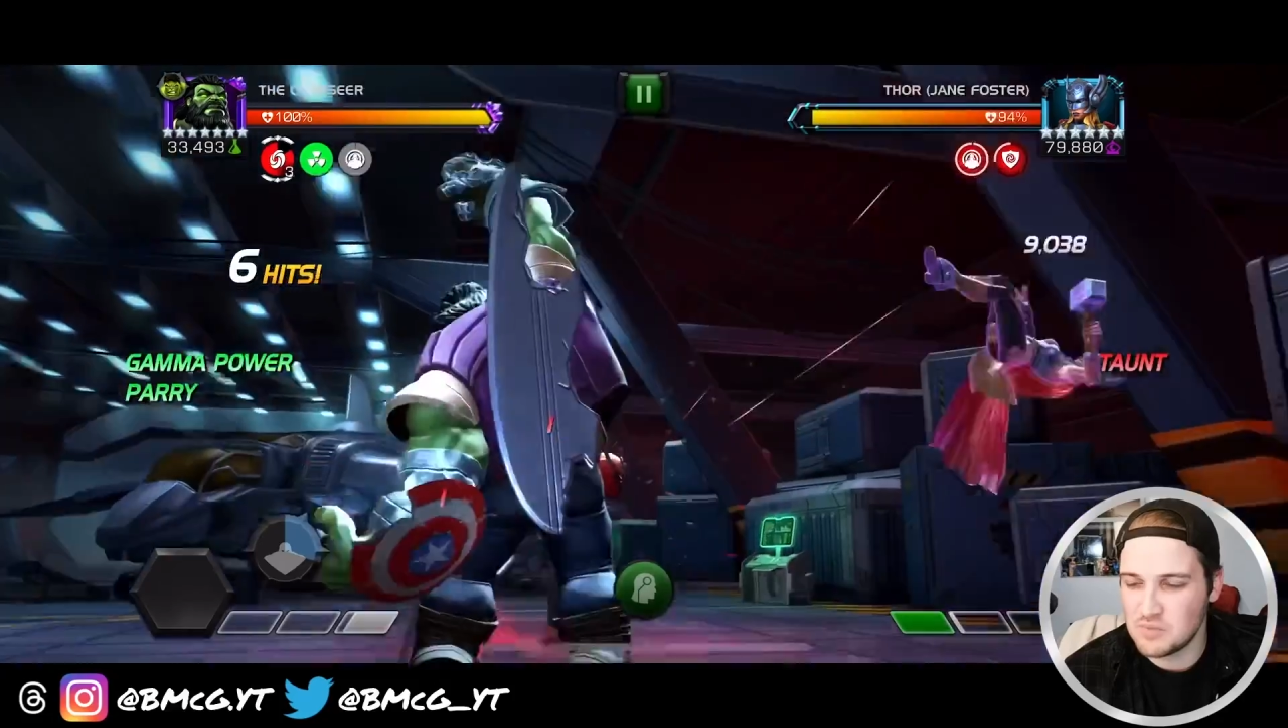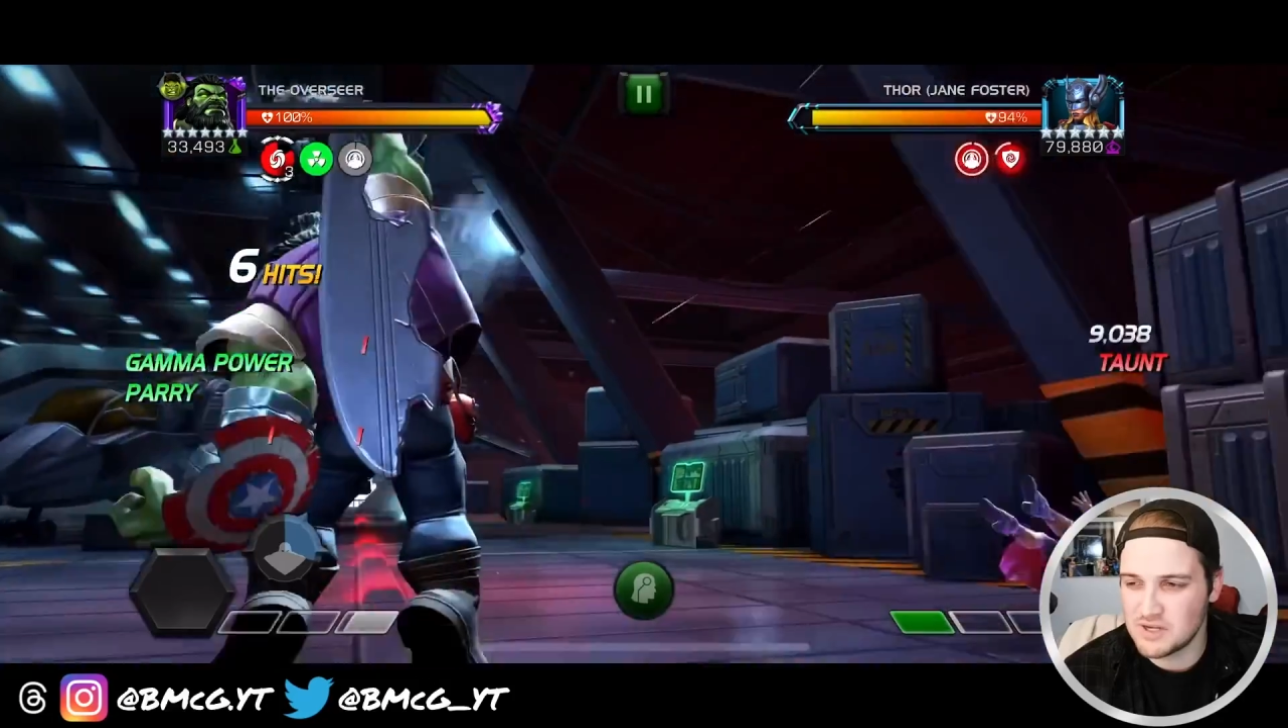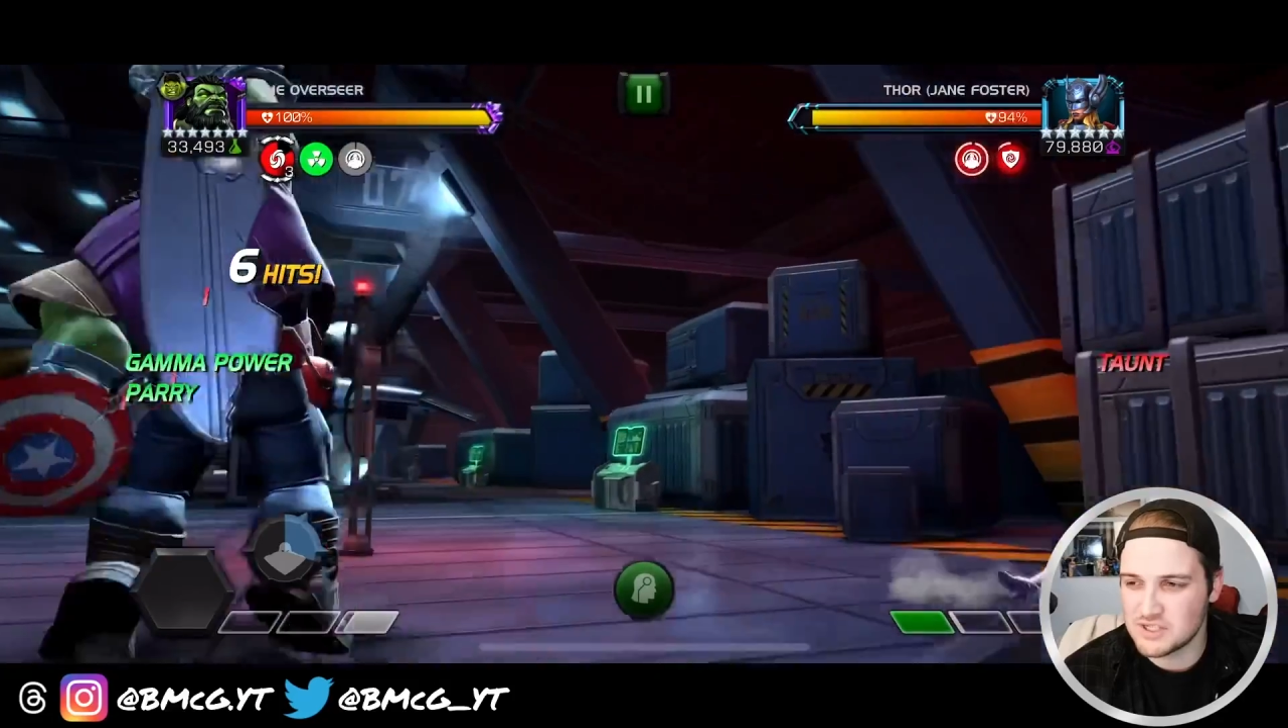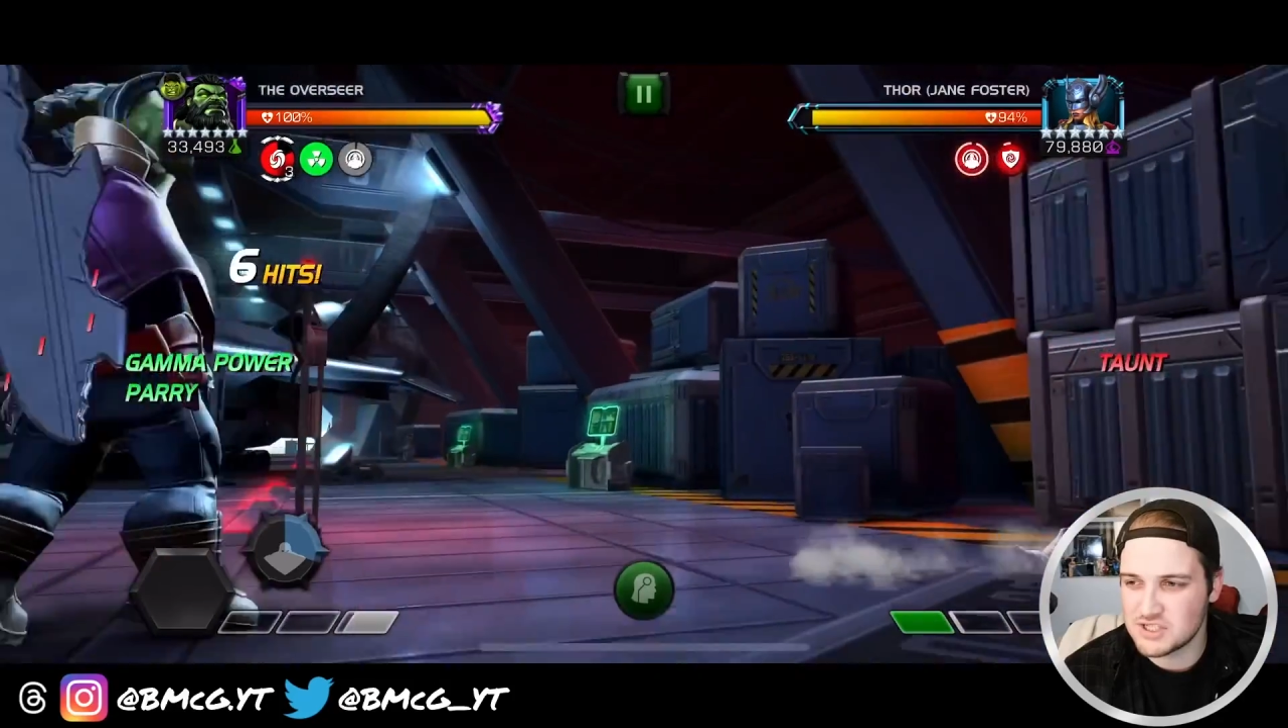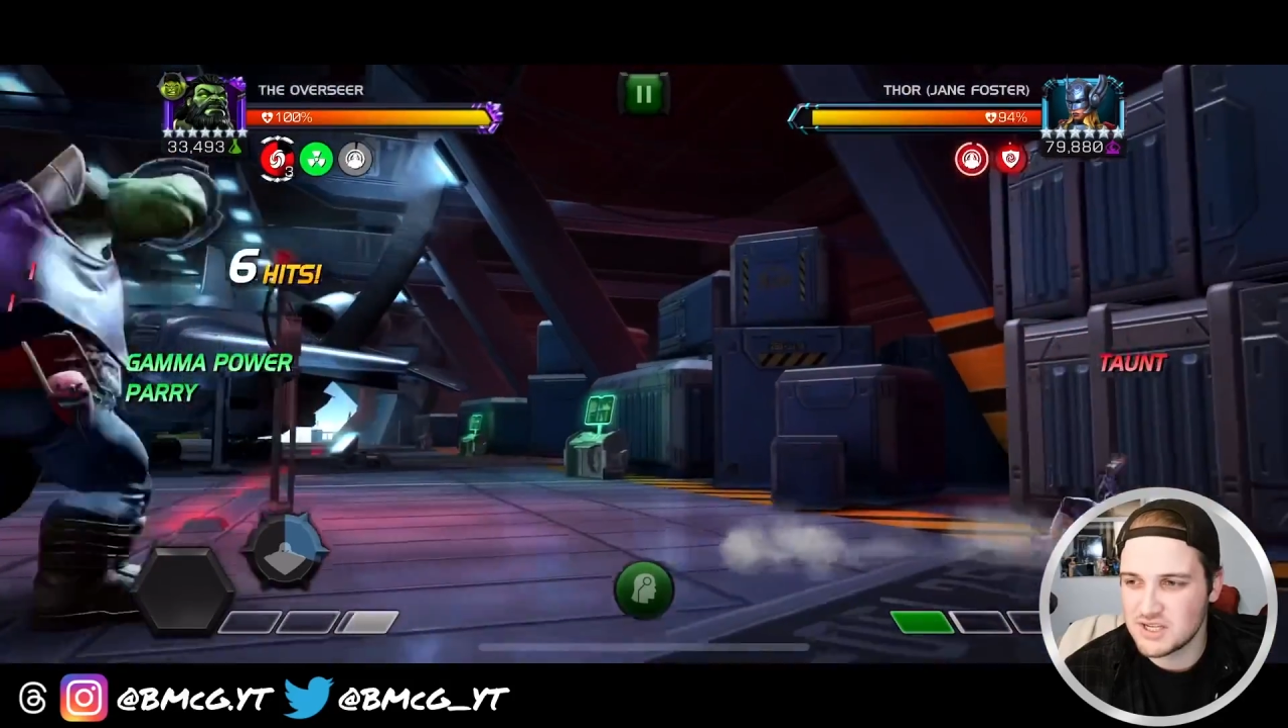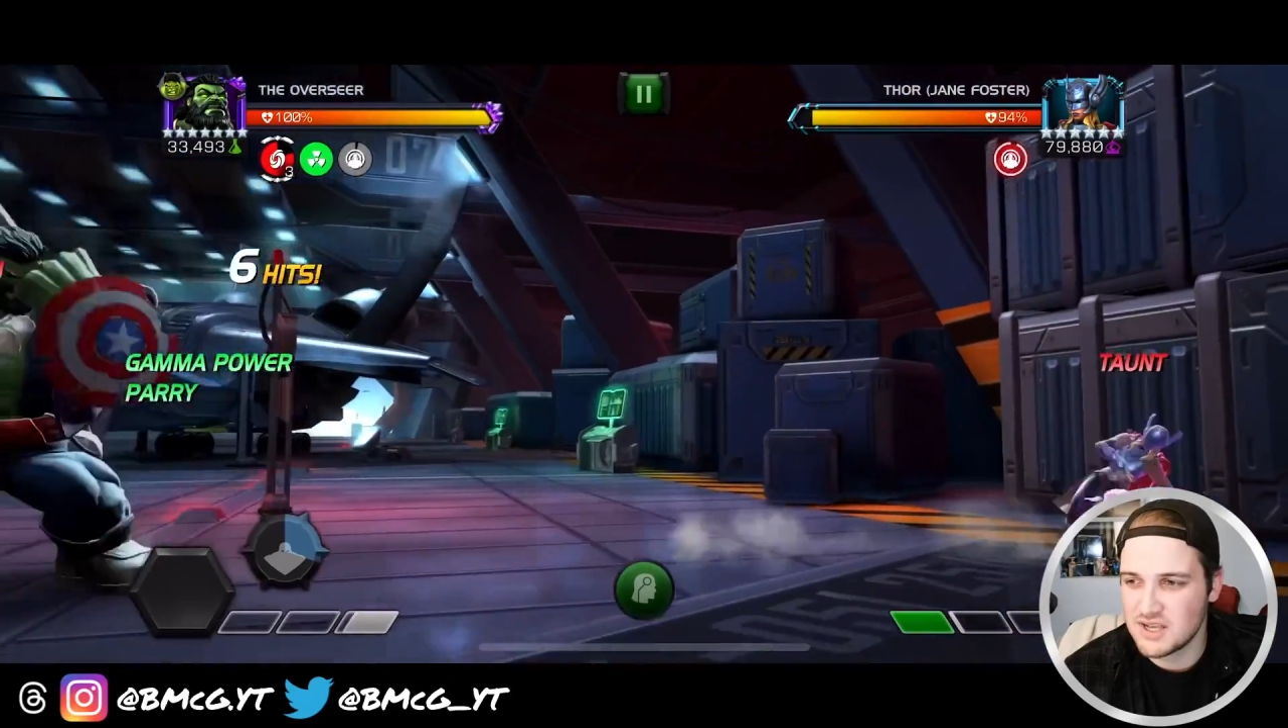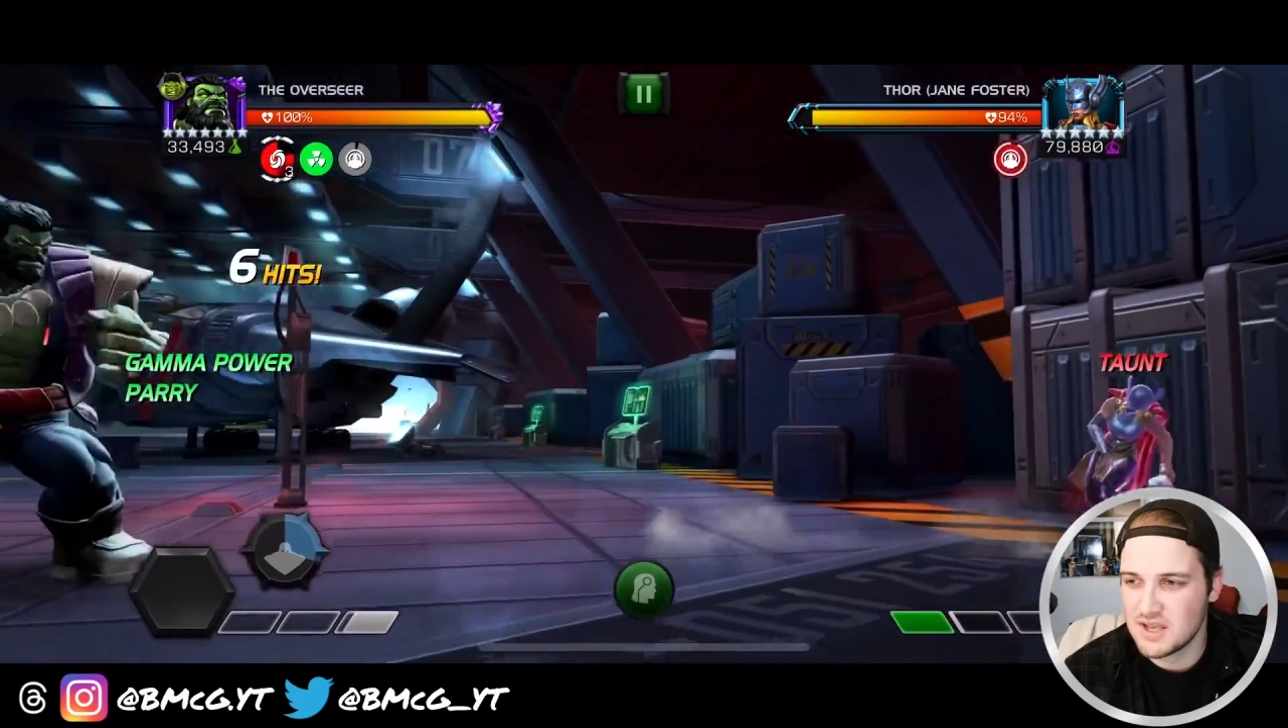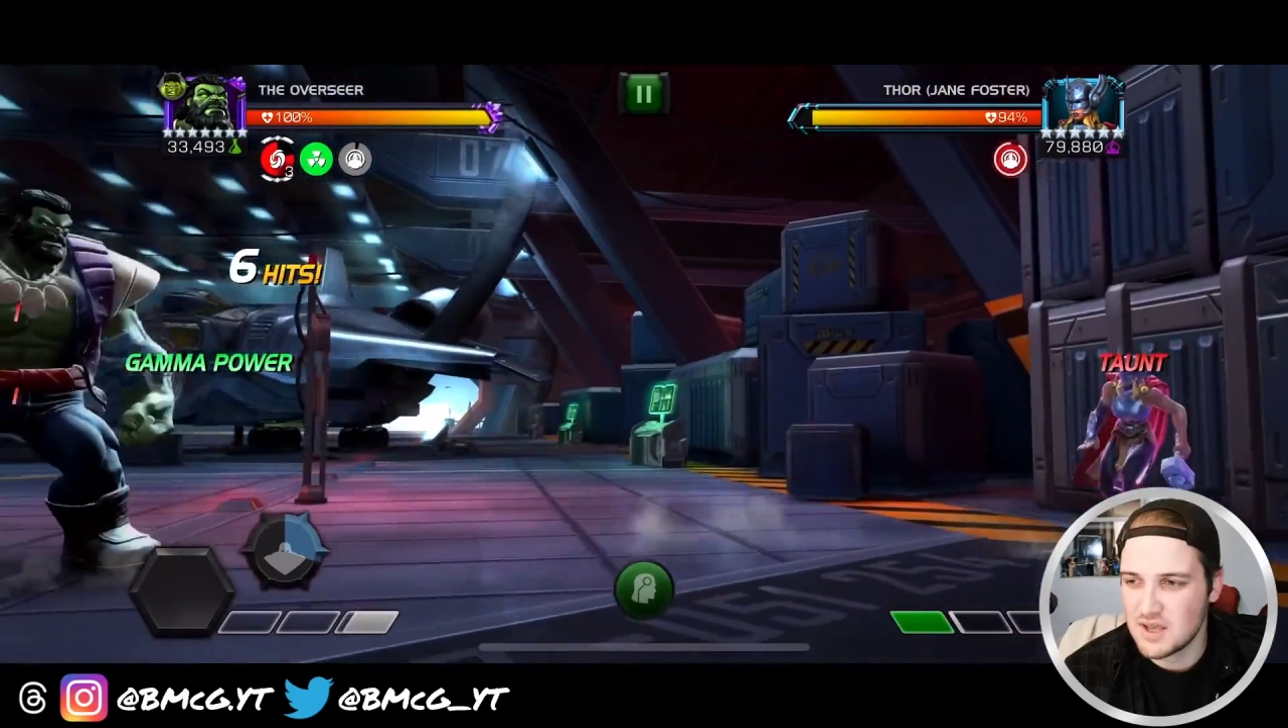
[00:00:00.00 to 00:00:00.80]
much,